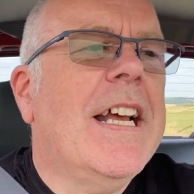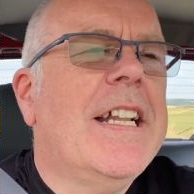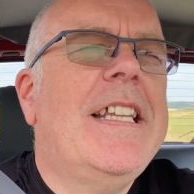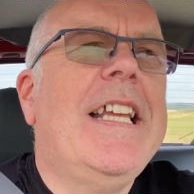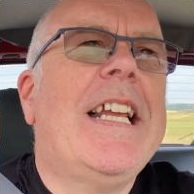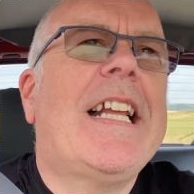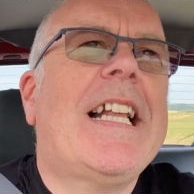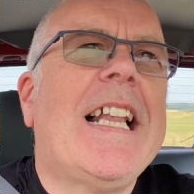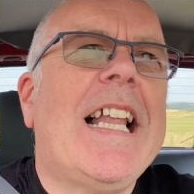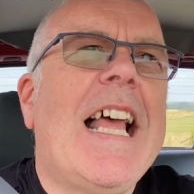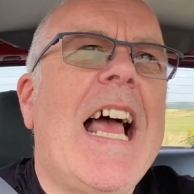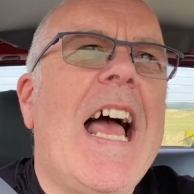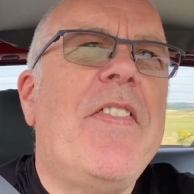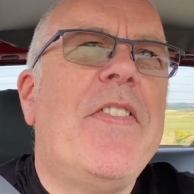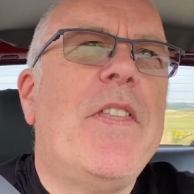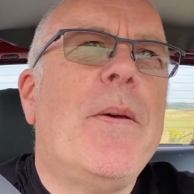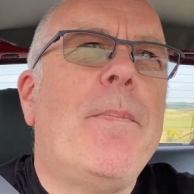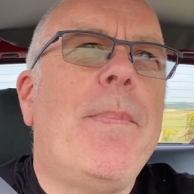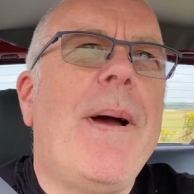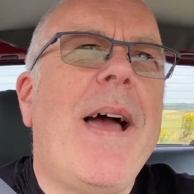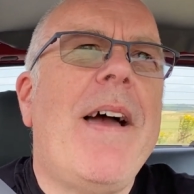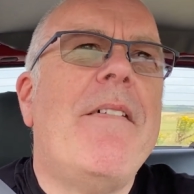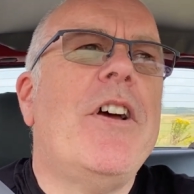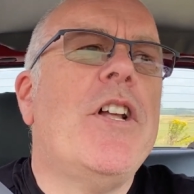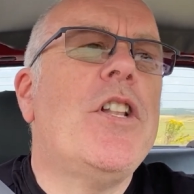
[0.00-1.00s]
declared the
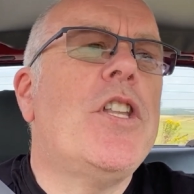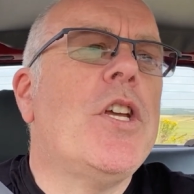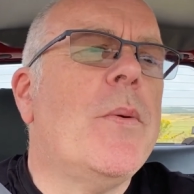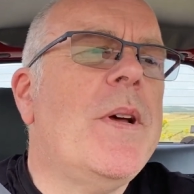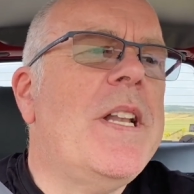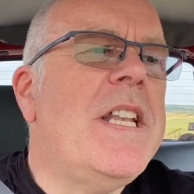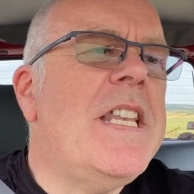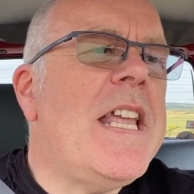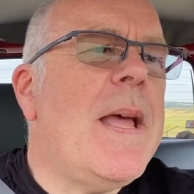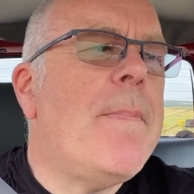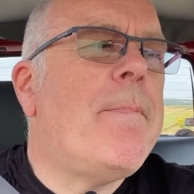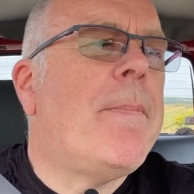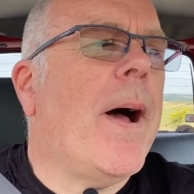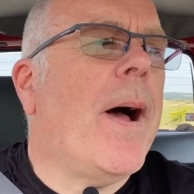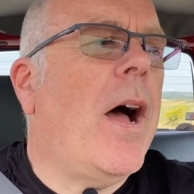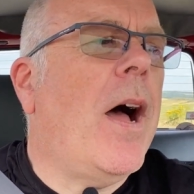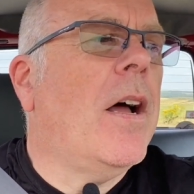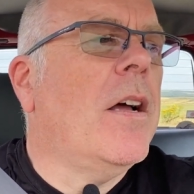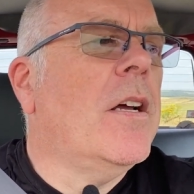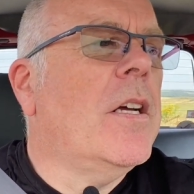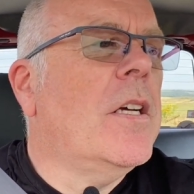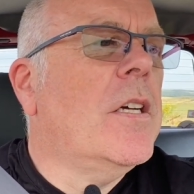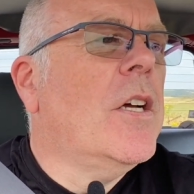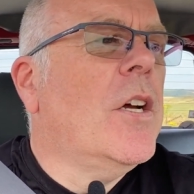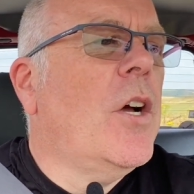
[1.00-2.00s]
Perodua
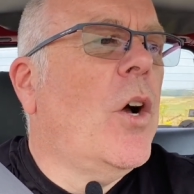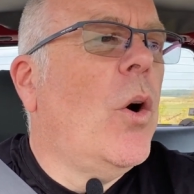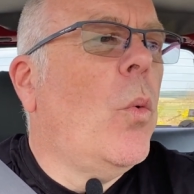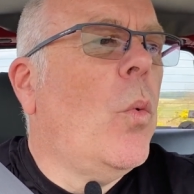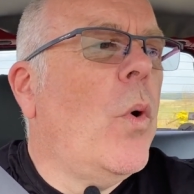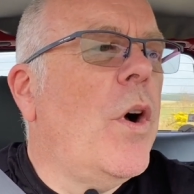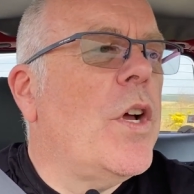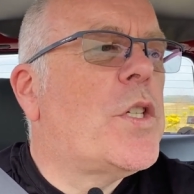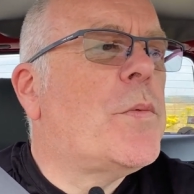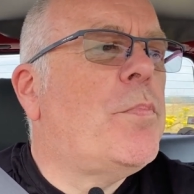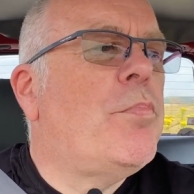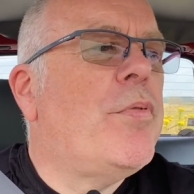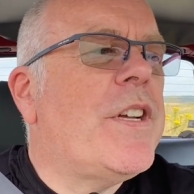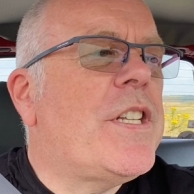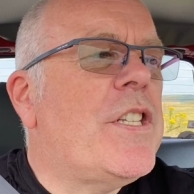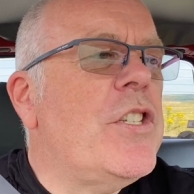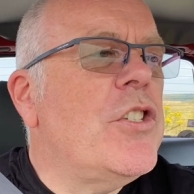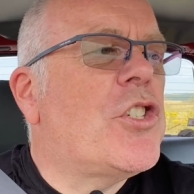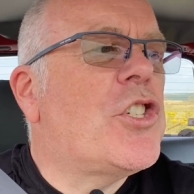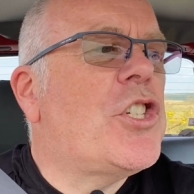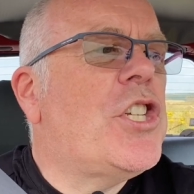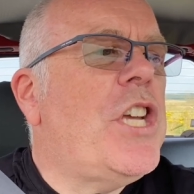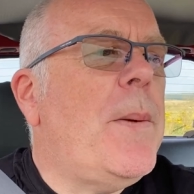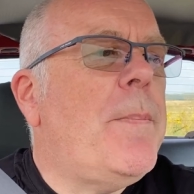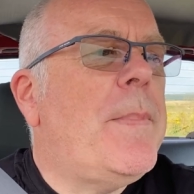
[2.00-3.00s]
Nippa was
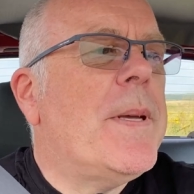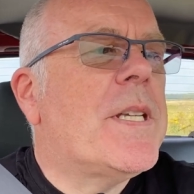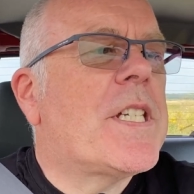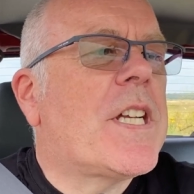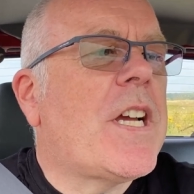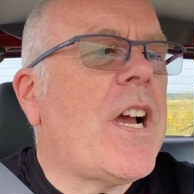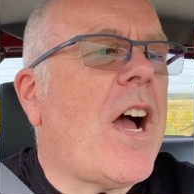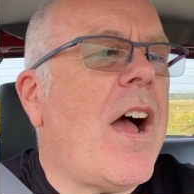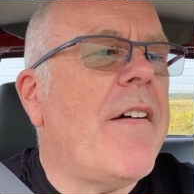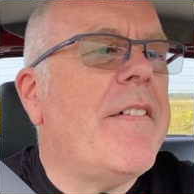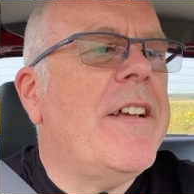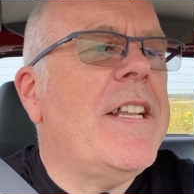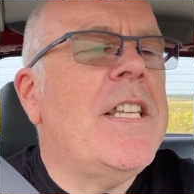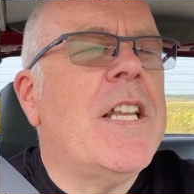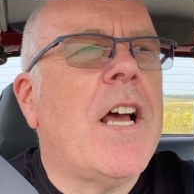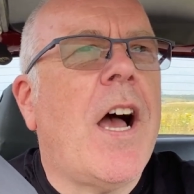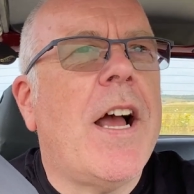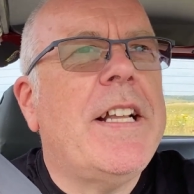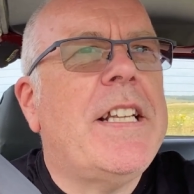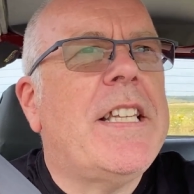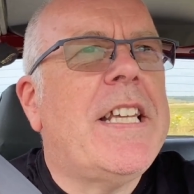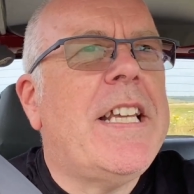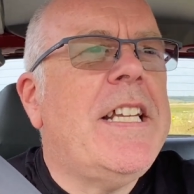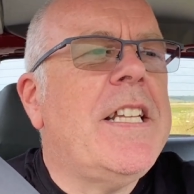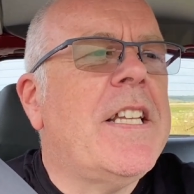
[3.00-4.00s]
Britain's cheapest car in
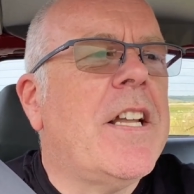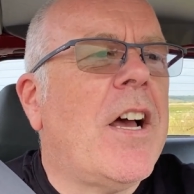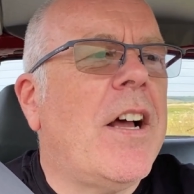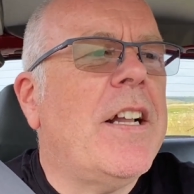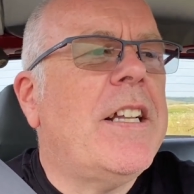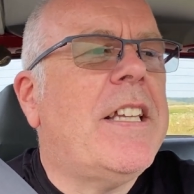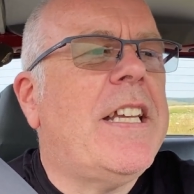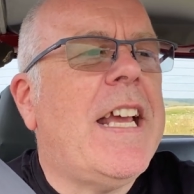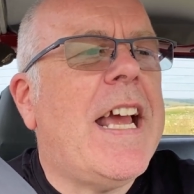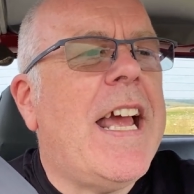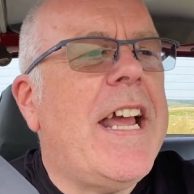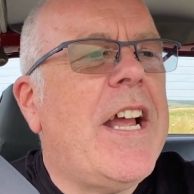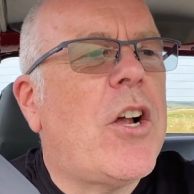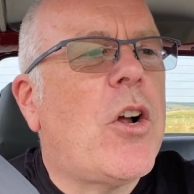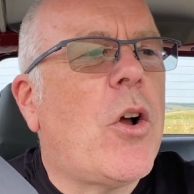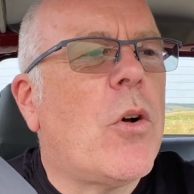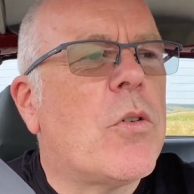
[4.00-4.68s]
1998,